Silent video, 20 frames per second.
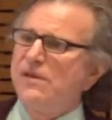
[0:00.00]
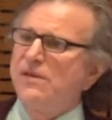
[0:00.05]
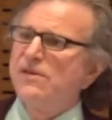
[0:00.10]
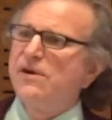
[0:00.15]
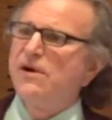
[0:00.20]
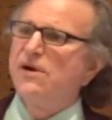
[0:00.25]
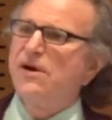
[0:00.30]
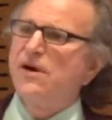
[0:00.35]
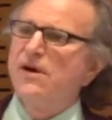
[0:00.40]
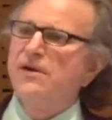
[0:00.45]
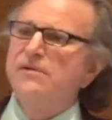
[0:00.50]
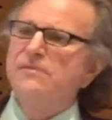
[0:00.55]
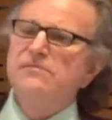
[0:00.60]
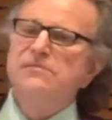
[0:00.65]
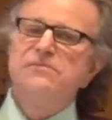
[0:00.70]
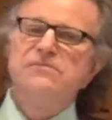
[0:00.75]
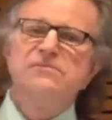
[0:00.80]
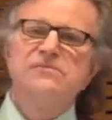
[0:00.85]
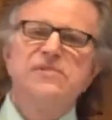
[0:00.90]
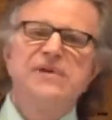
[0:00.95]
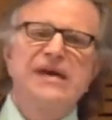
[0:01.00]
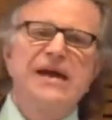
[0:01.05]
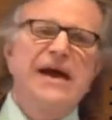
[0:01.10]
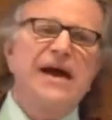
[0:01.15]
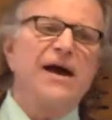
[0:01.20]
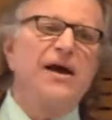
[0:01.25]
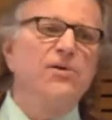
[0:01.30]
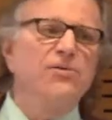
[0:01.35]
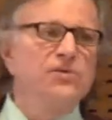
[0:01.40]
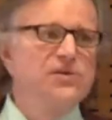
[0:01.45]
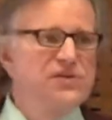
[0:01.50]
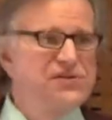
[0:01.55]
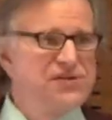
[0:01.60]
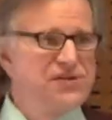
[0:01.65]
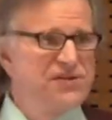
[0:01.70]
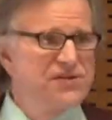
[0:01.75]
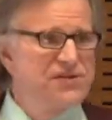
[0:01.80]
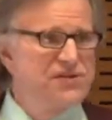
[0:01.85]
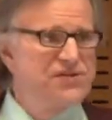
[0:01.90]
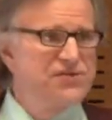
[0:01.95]
There are countless
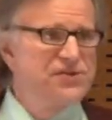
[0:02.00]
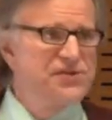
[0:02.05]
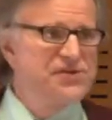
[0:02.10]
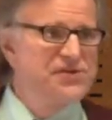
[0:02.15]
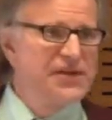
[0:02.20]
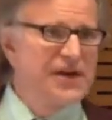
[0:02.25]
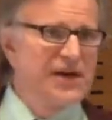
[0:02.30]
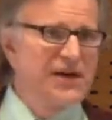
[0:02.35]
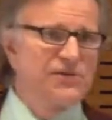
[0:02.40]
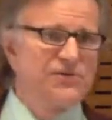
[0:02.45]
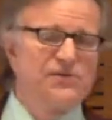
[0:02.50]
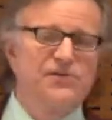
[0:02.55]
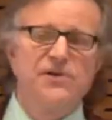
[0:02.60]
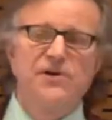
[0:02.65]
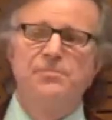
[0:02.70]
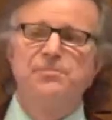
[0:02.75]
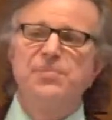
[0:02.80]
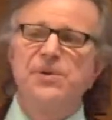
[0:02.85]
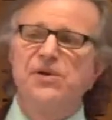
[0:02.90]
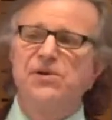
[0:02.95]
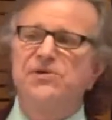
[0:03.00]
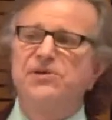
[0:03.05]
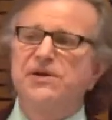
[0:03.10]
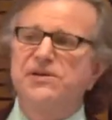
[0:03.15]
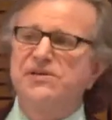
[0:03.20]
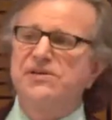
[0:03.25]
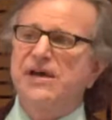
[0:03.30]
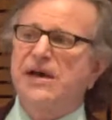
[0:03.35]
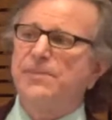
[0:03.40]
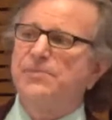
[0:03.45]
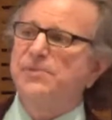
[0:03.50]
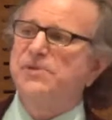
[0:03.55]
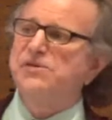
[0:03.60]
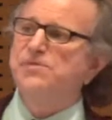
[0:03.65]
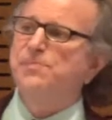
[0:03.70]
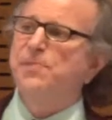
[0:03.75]
industries now that are built on top of this